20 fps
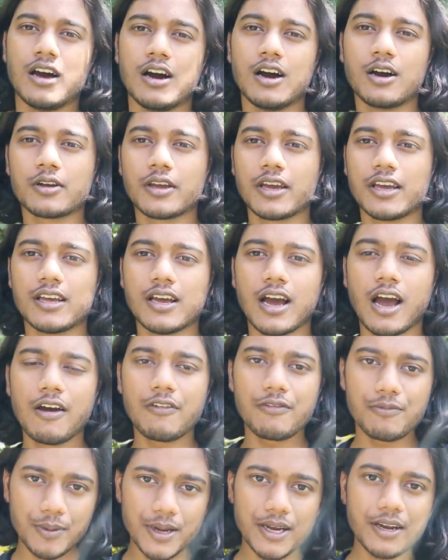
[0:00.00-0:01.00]
Okay,
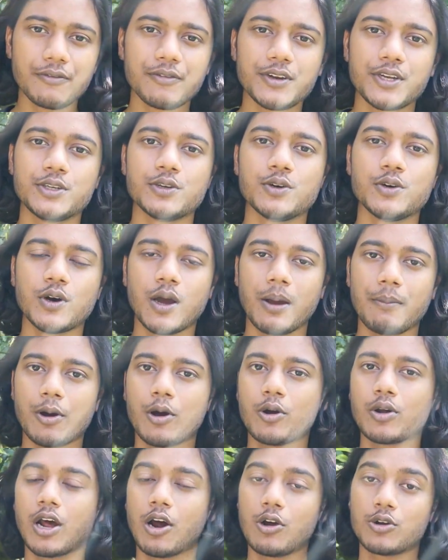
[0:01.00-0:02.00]
I've made a video
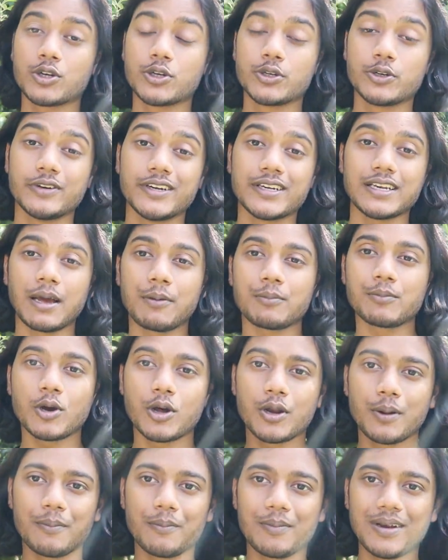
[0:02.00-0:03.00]
about how to do it. I'm
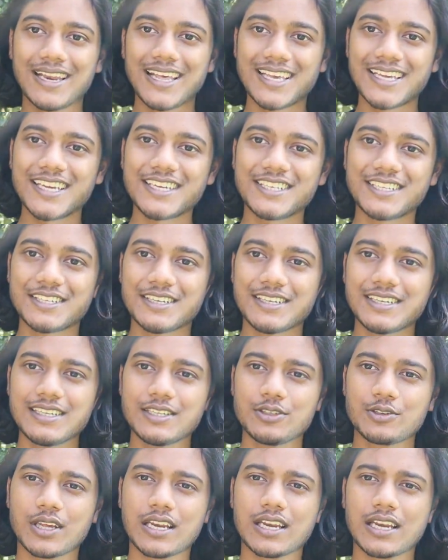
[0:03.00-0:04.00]
gonna link it here.
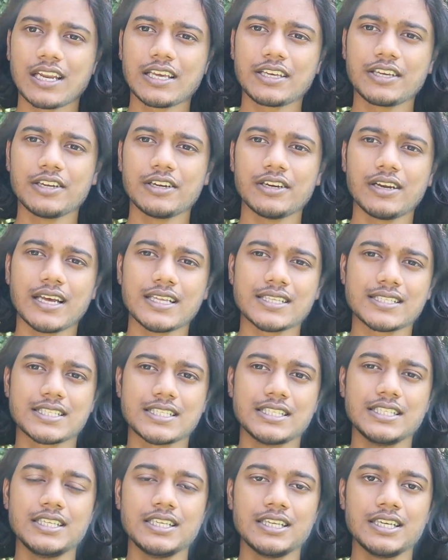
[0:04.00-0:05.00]
You can click here and
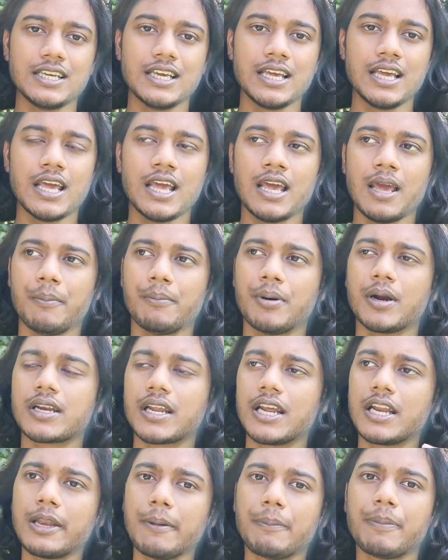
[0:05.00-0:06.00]
see.
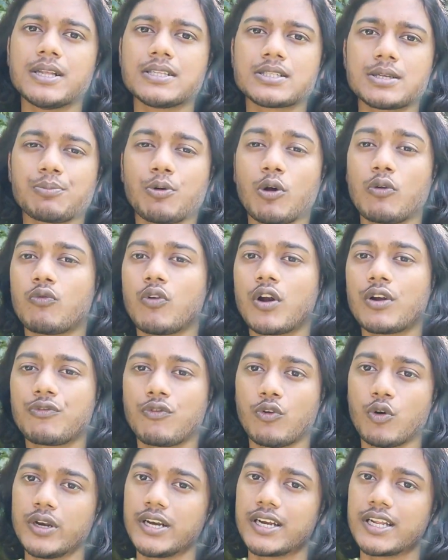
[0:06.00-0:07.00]
But it depends upon what
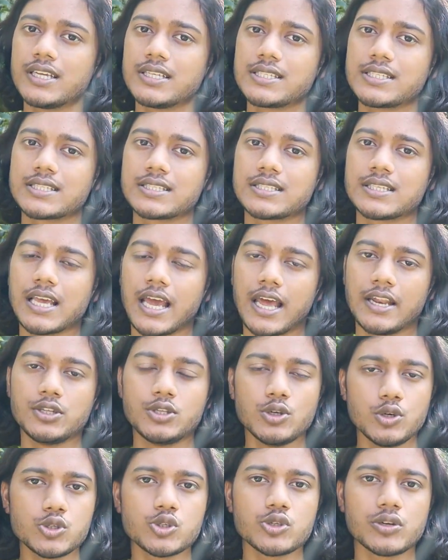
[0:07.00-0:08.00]
phone it is. And
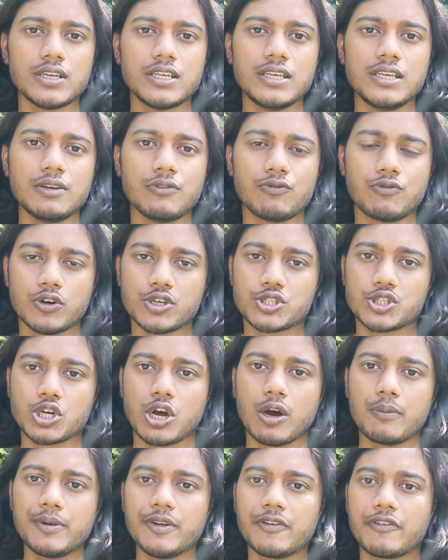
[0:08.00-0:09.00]
usually for
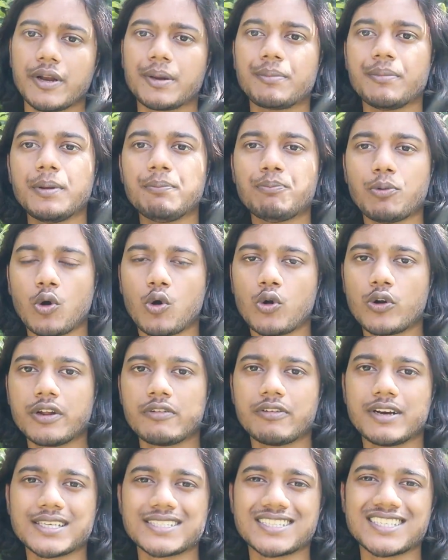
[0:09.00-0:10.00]
Xiaomi, Redmi, Poco
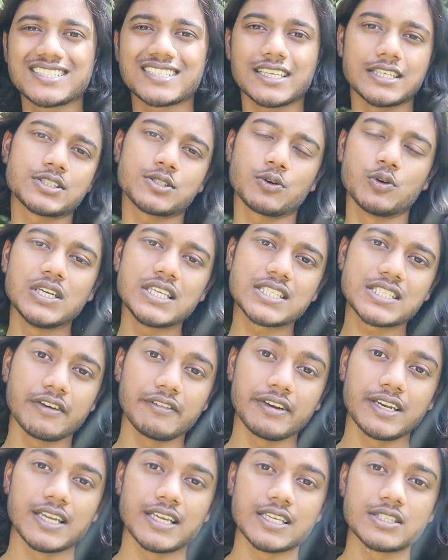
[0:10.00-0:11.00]
devices, it's only
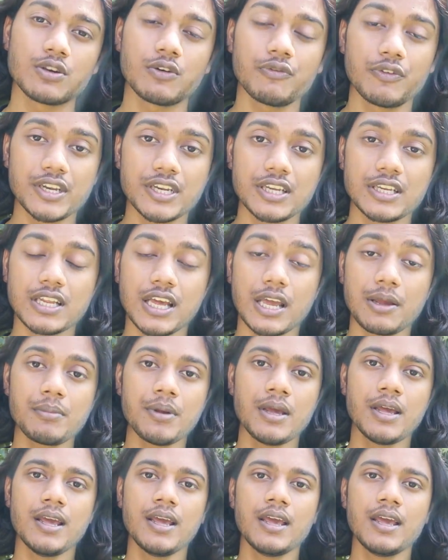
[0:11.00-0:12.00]
7 days of waiting time.
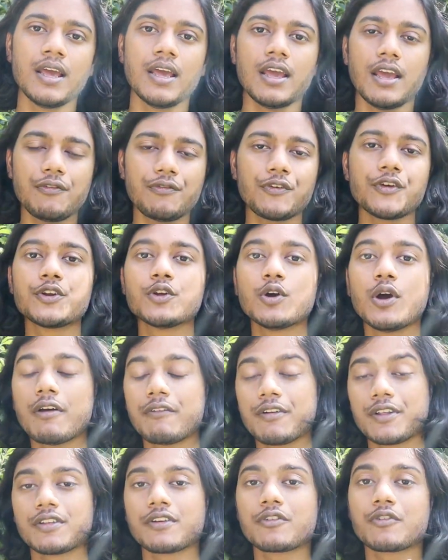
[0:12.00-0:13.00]
If you do
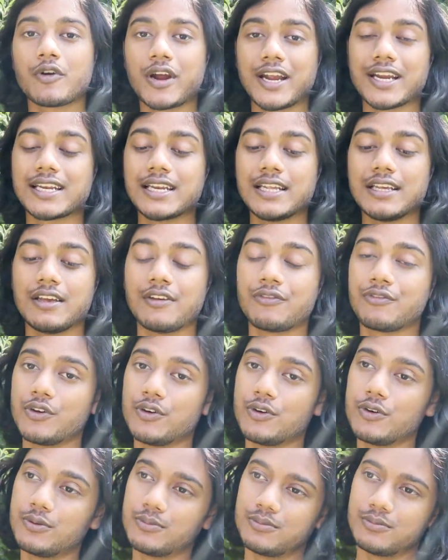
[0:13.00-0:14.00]
everything rightly, if
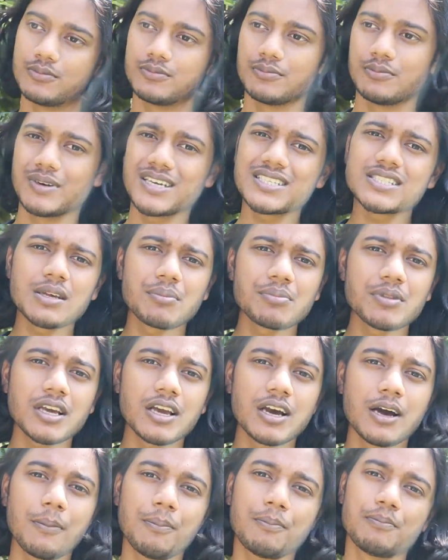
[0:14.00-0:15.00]
you mess
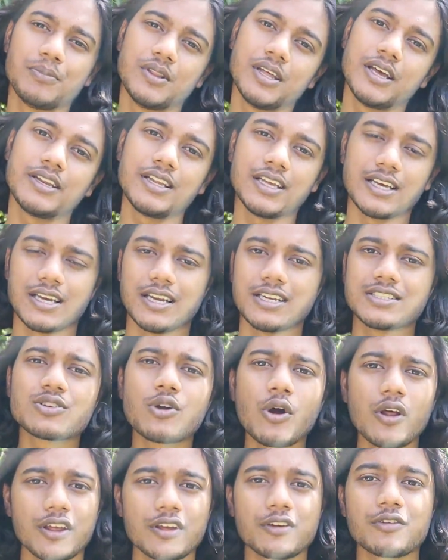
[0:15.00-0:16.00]
something up, then yeah, it's
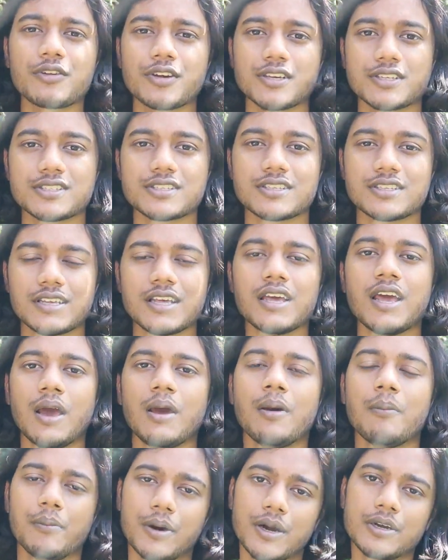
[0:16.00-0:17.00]
gonna increase.
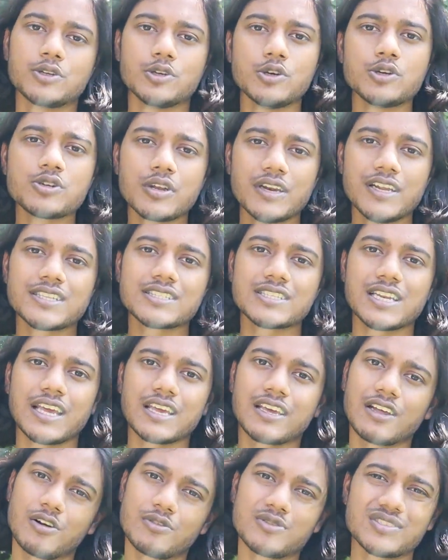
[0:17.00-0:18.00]
But usually it's
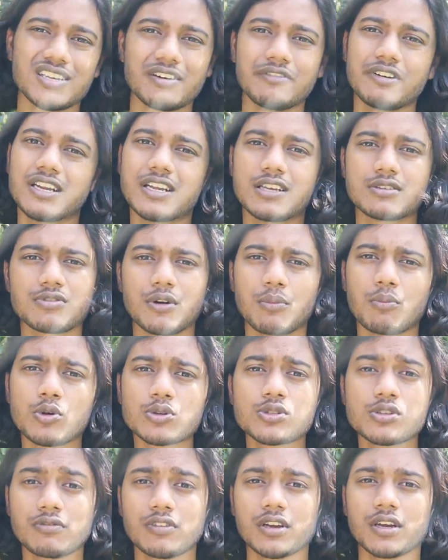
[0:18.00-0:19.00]
like around 7 days for
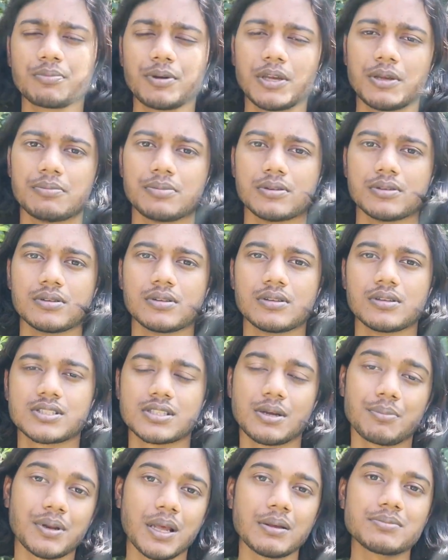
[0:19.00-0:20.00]
most of the people.
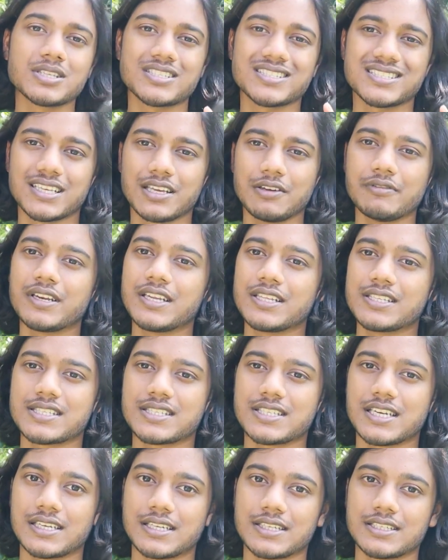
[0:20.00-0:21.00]
Sometimes it's even
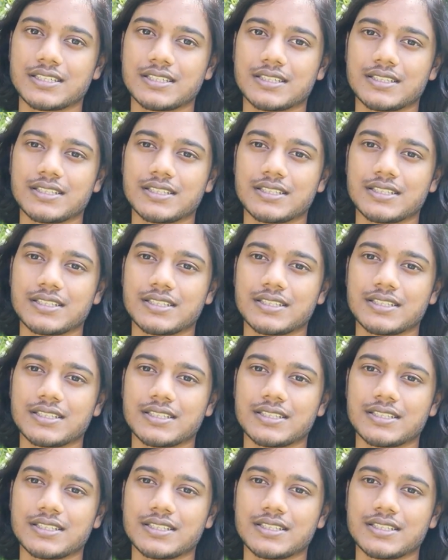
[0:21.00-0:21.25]
instant.